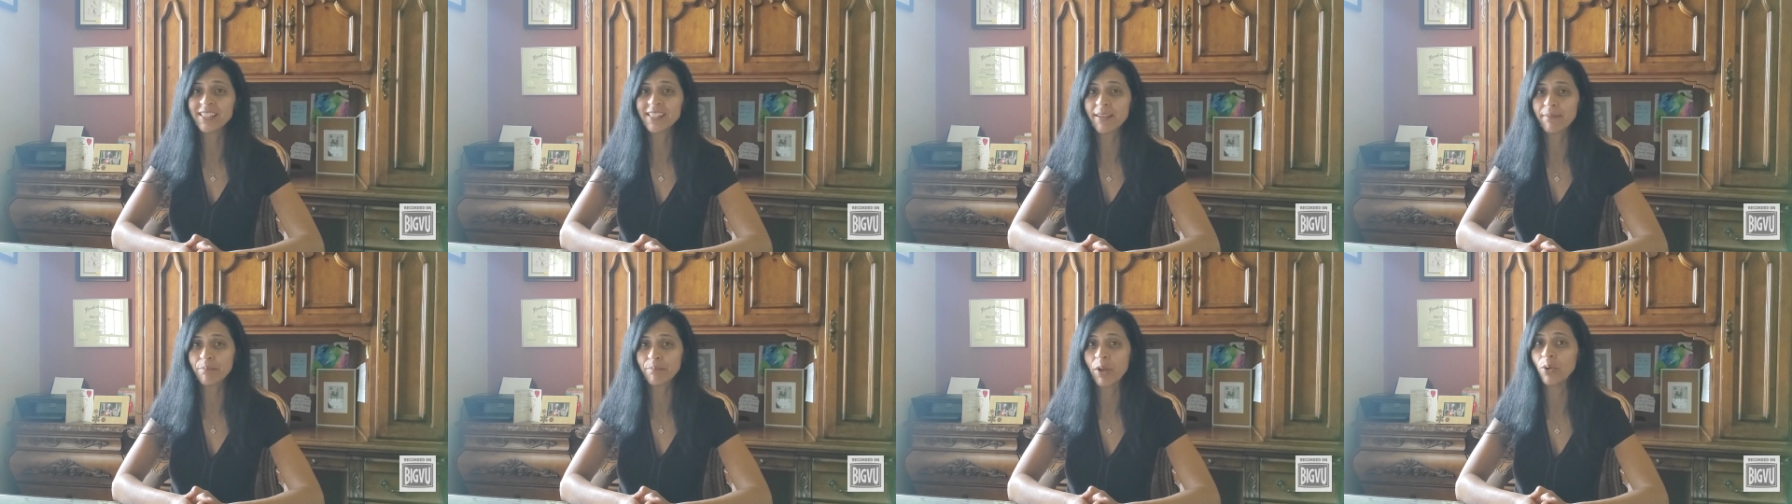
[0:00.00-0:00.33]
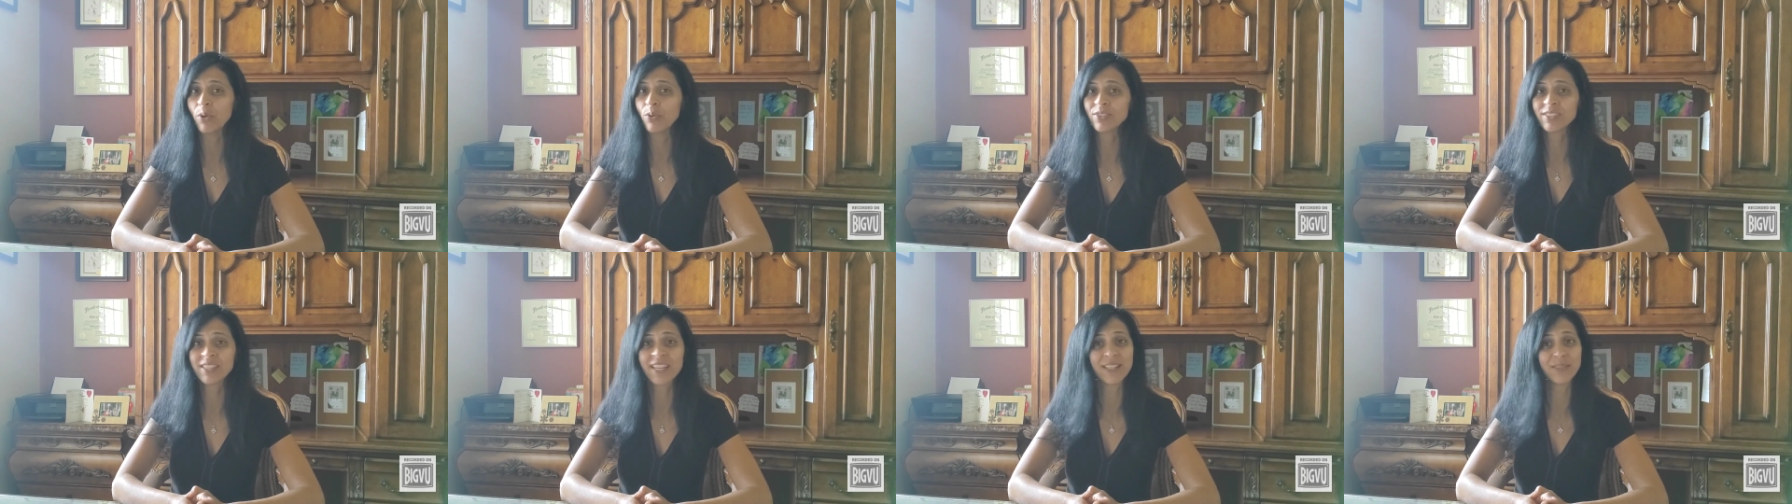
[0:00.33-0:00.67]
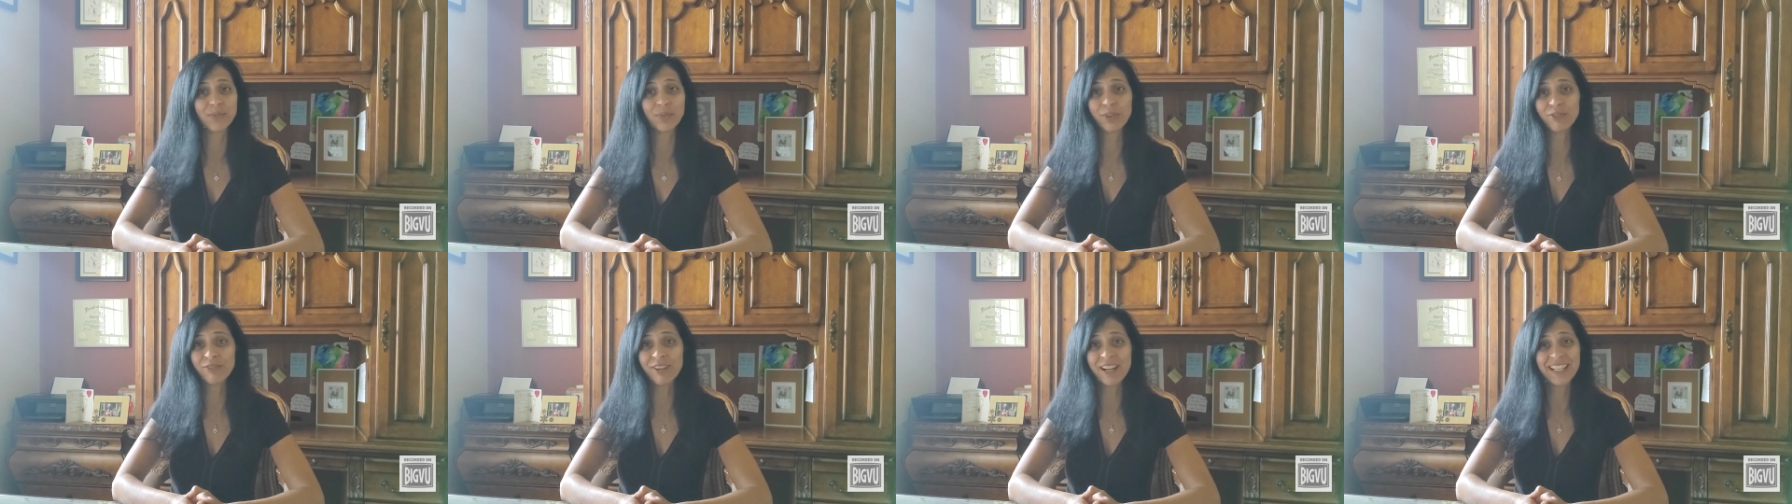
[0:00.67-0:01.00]
at most as
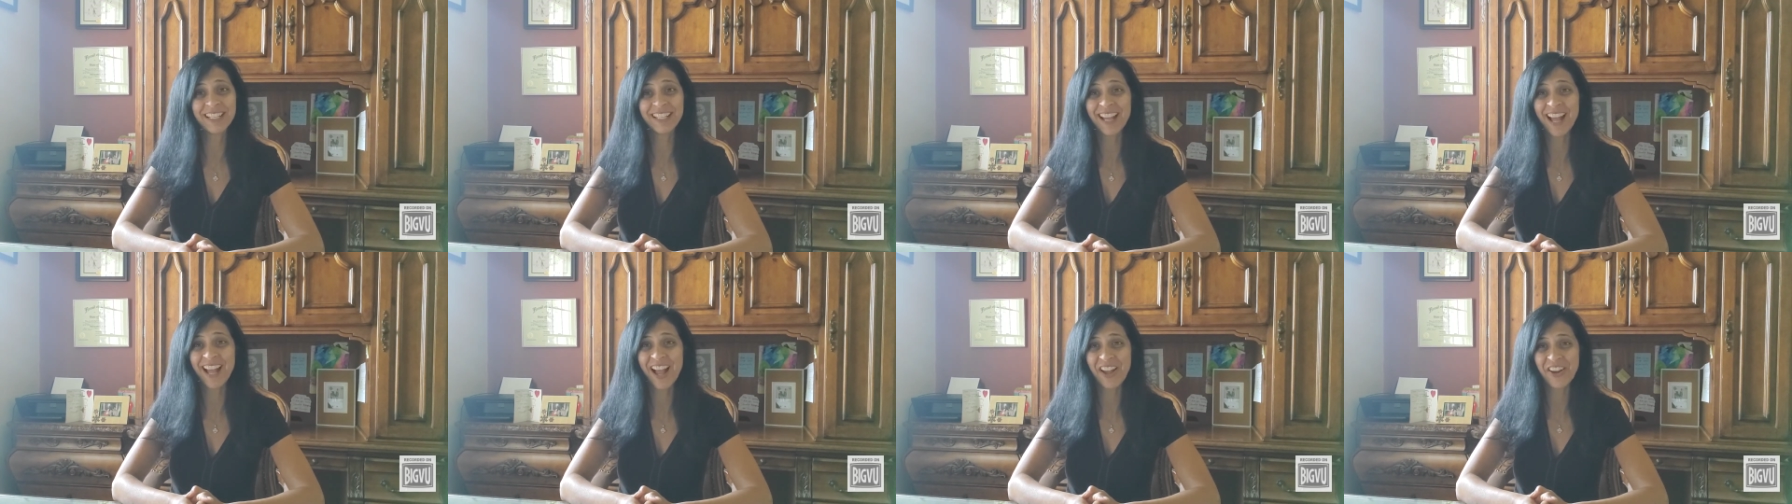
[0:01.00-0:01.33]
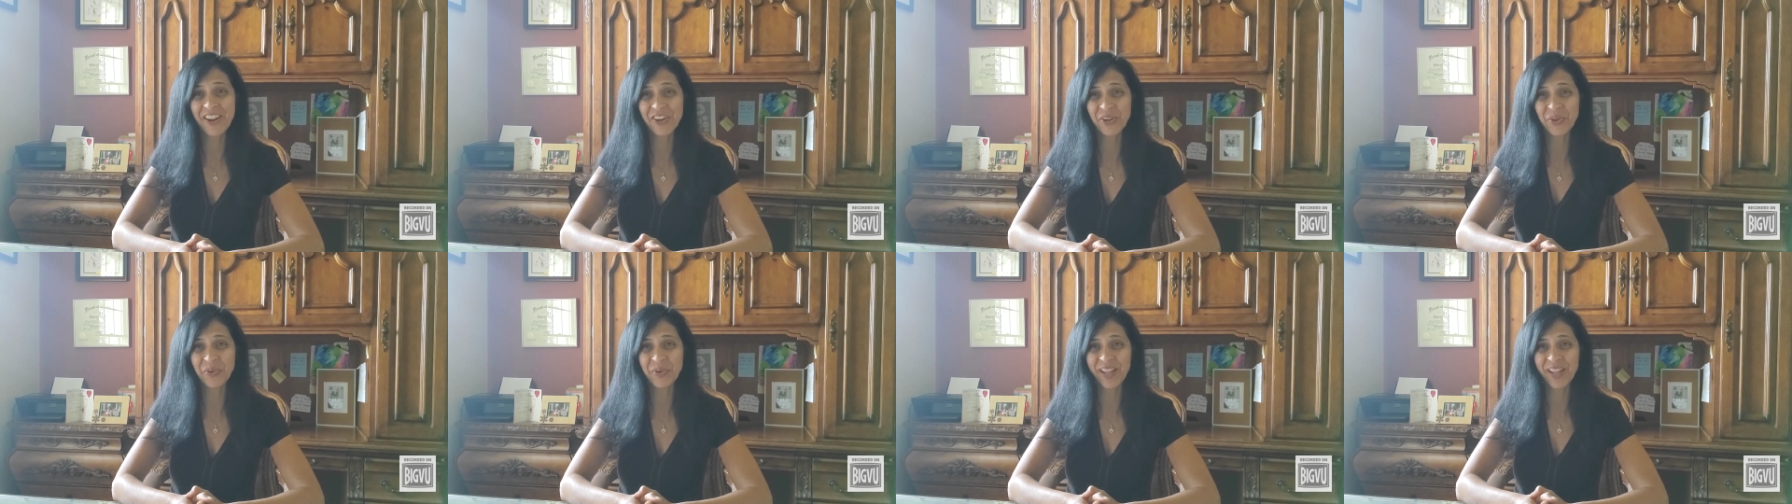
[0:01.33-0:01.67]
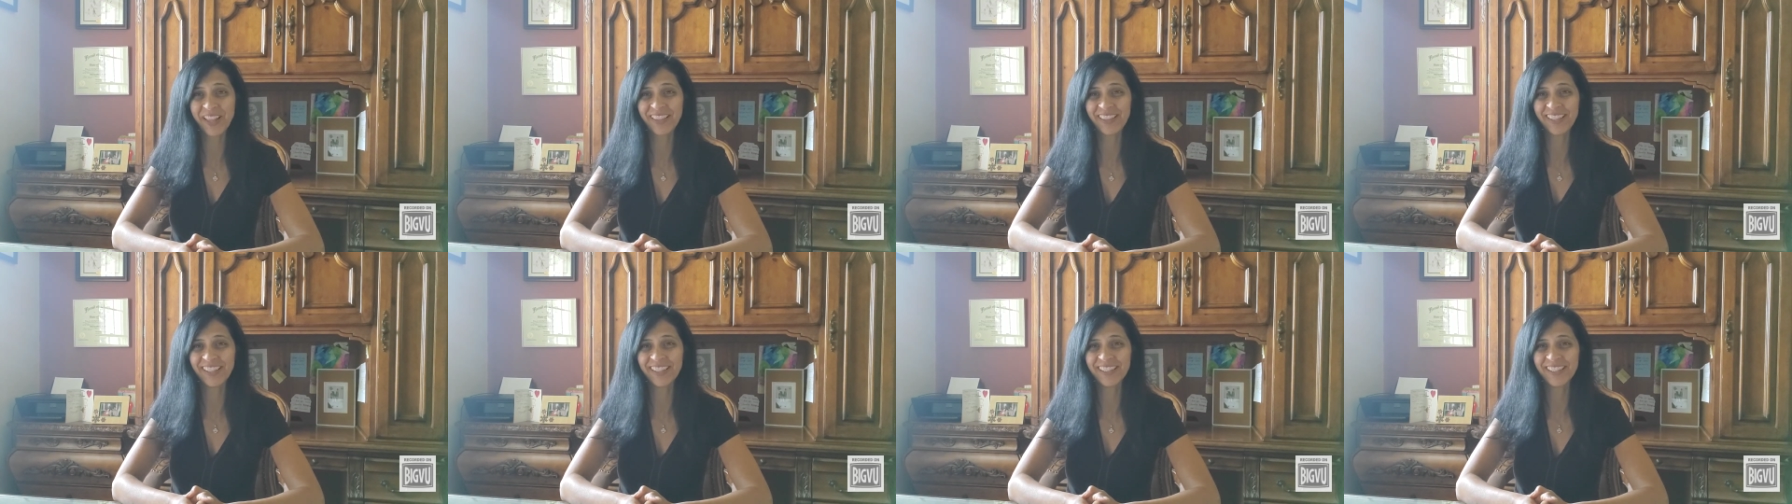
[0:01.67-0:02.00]
we're ready to hire
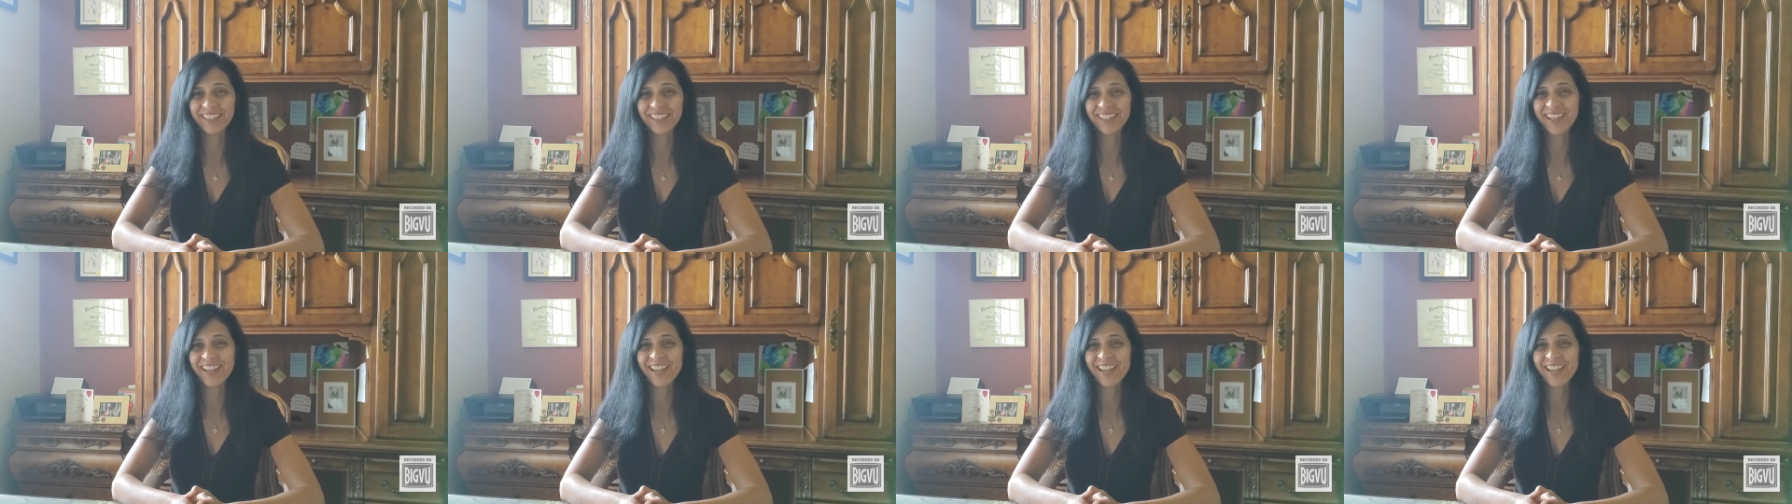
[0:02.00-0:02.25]
quickly.